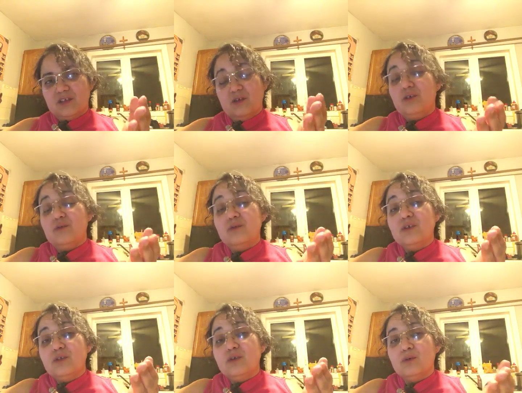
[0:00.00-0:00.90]
you
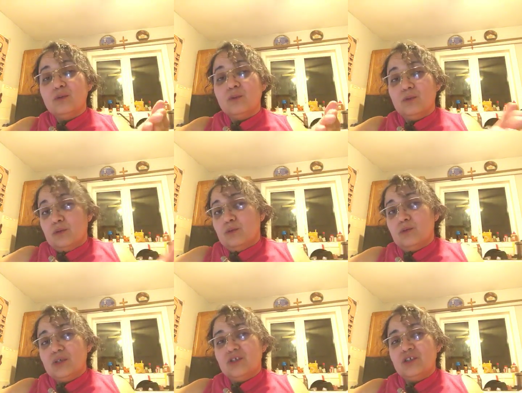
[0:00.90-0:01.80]
will know
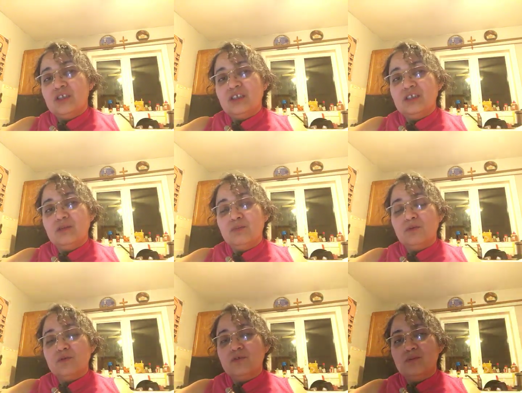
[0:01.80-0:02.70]
which is the
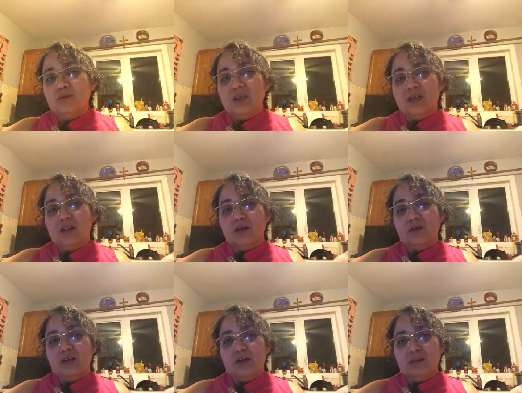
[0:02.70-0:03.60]
person we are
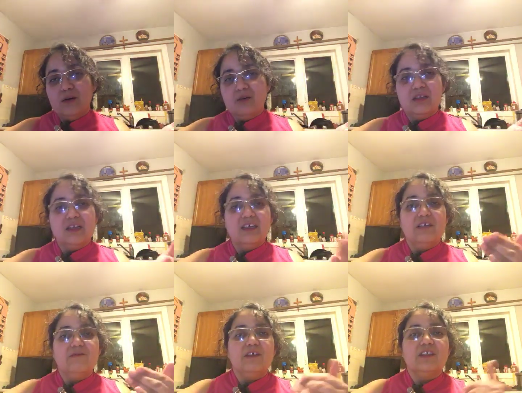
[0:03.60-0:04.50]
talking about, like
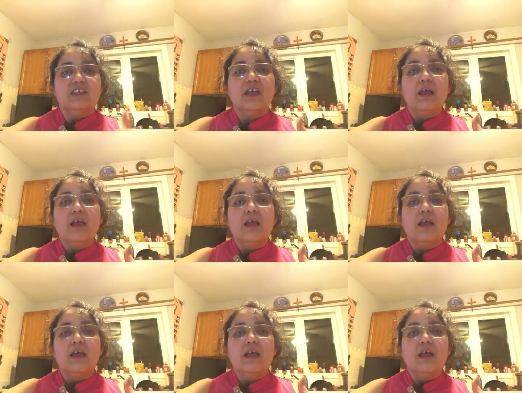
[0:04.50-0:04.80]
if it's